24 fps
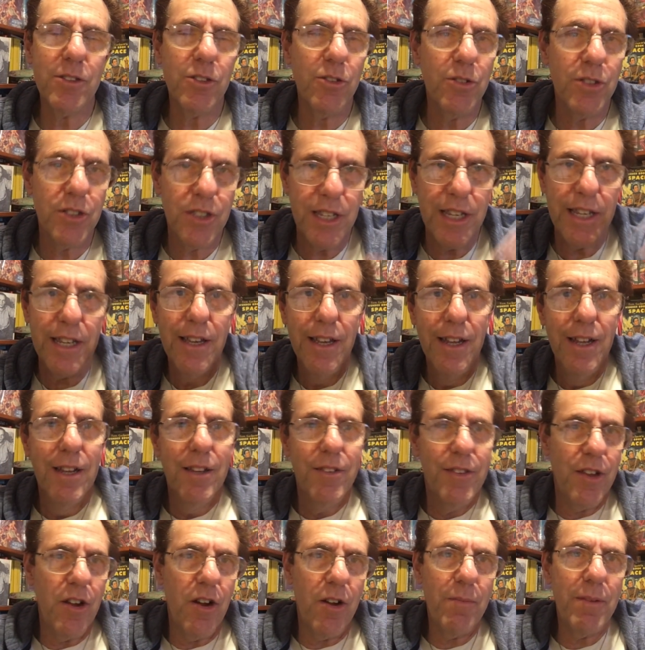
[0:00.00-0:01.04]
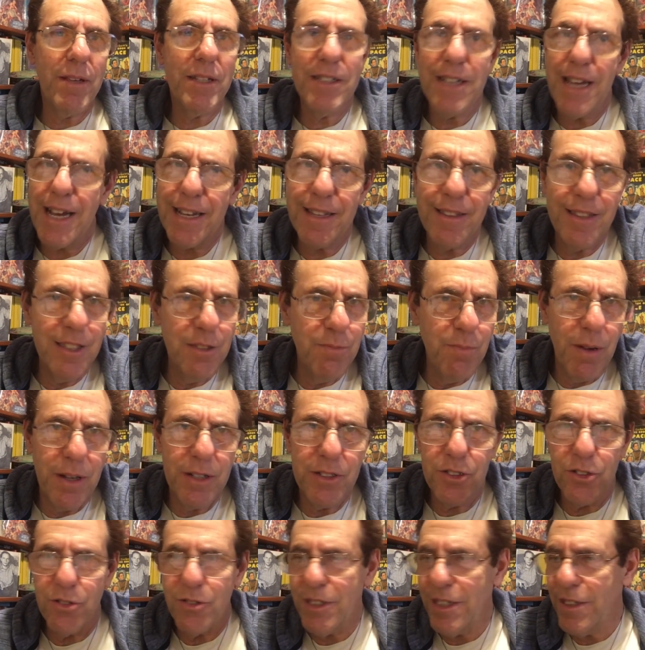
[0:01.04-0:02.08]
So you see the army attacking these
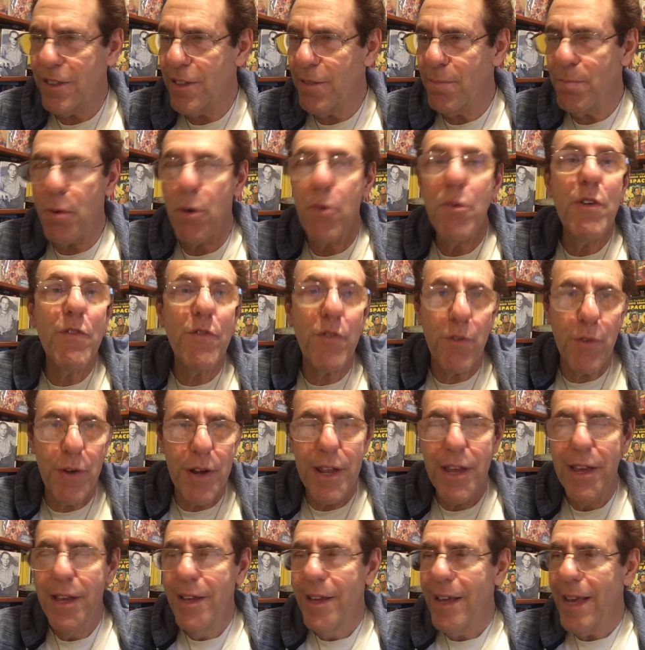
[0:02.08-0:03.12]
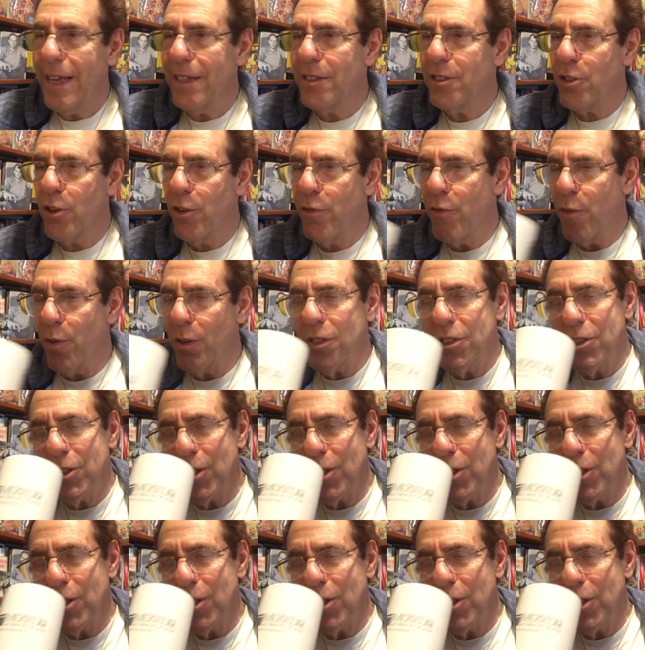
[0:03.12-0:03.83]
monsters in the periphery and so forth.